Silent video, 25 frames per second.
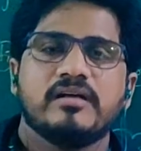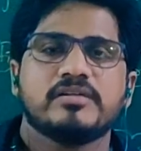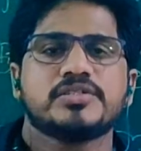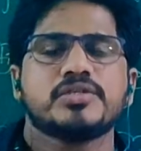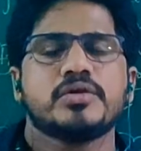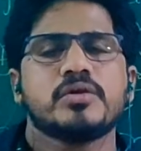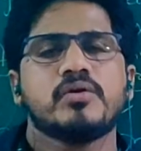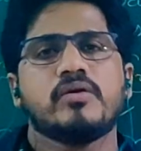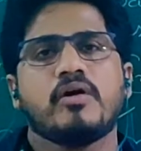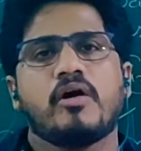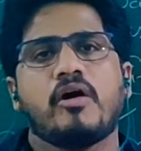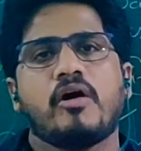
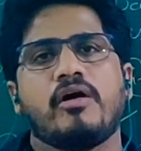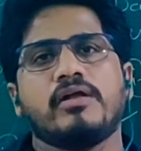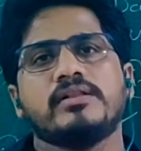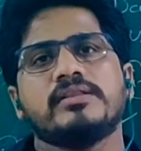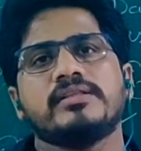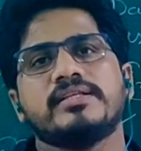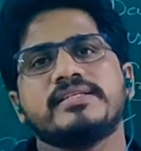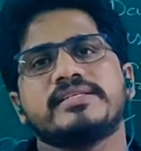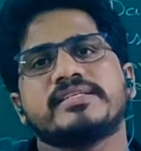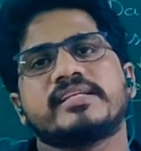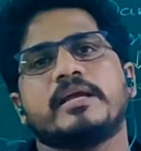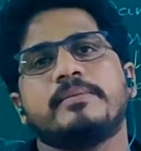So
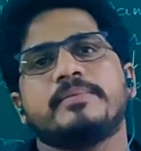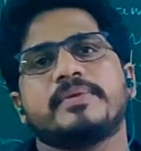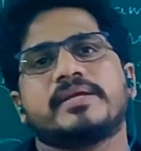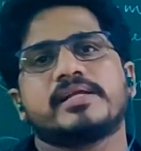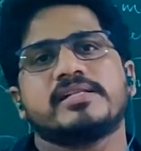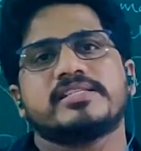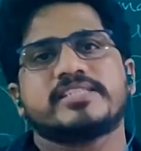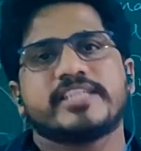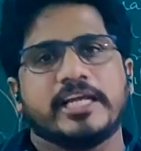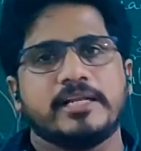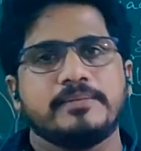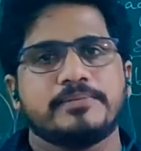all these
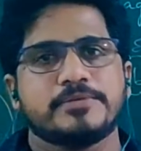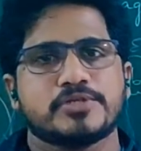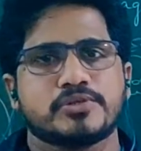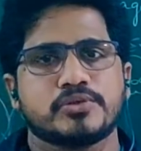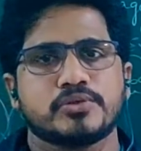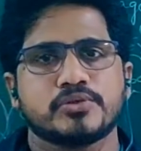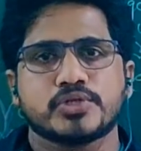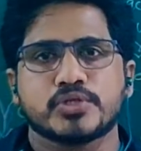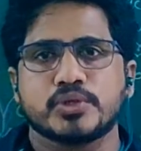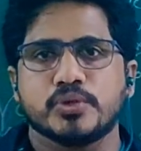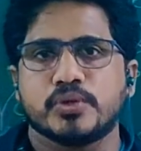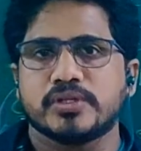chemicals helps
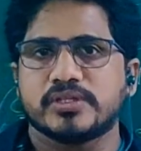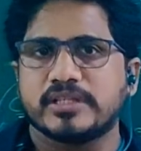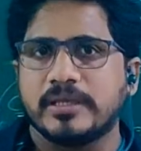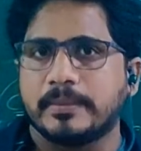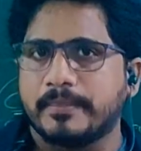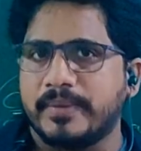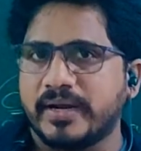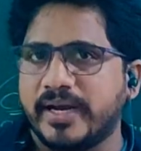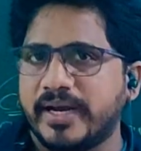to store the